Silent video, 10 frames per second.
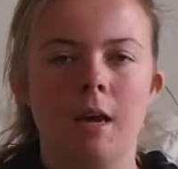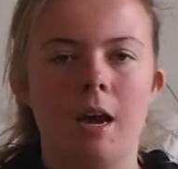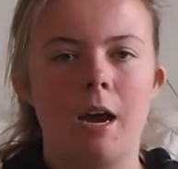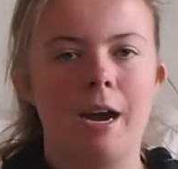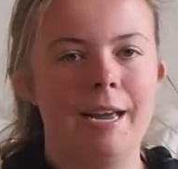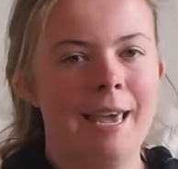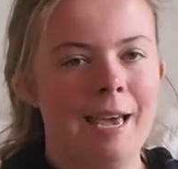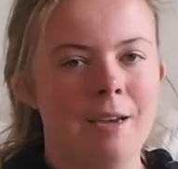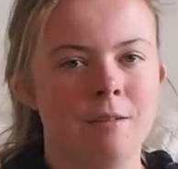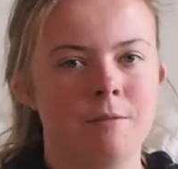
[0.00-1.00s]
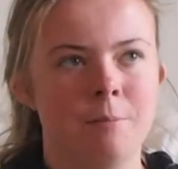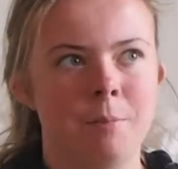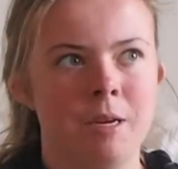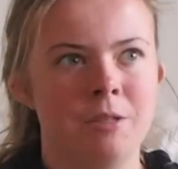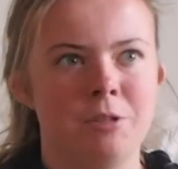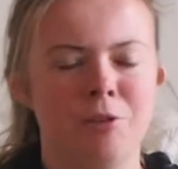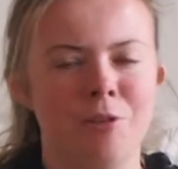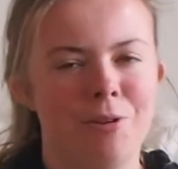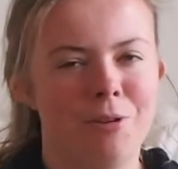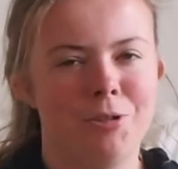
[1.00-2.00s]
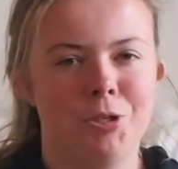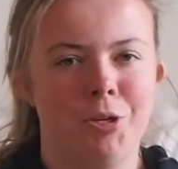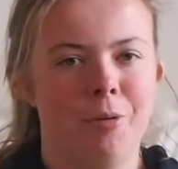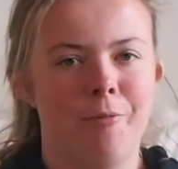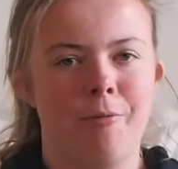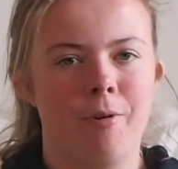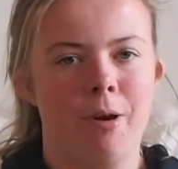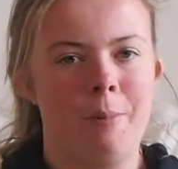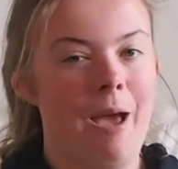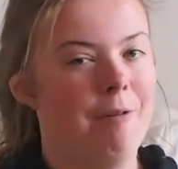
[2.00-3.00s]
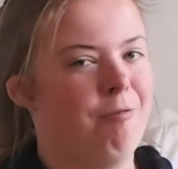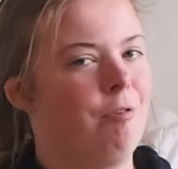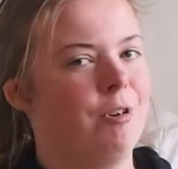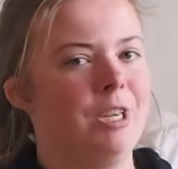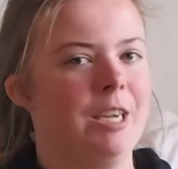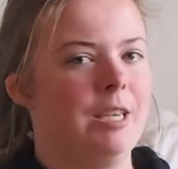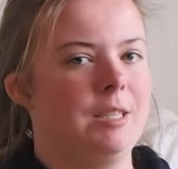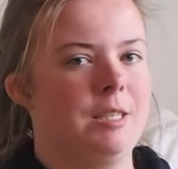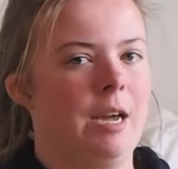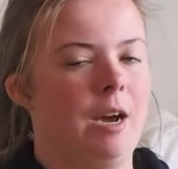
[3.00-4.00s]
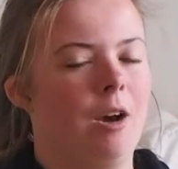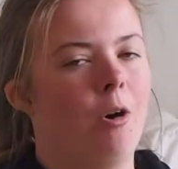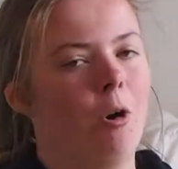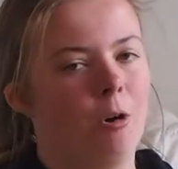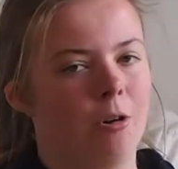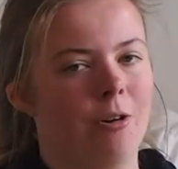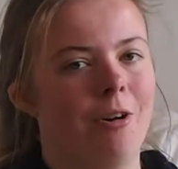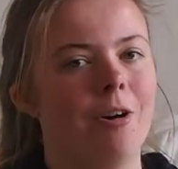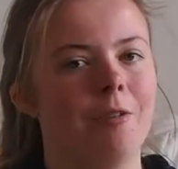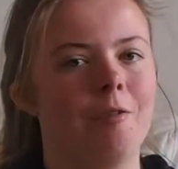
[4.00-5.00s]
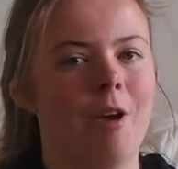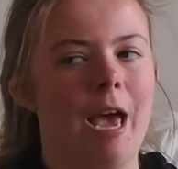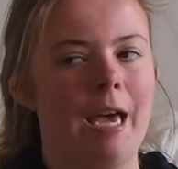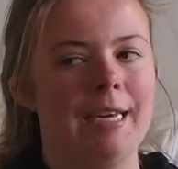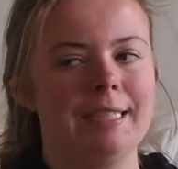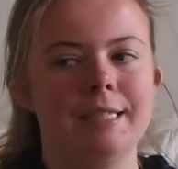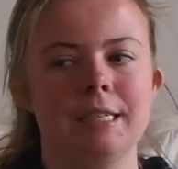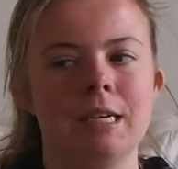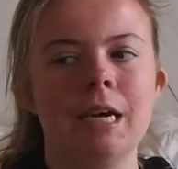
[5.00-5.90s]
I have been doing YouTube for about 4 years now, on and off, and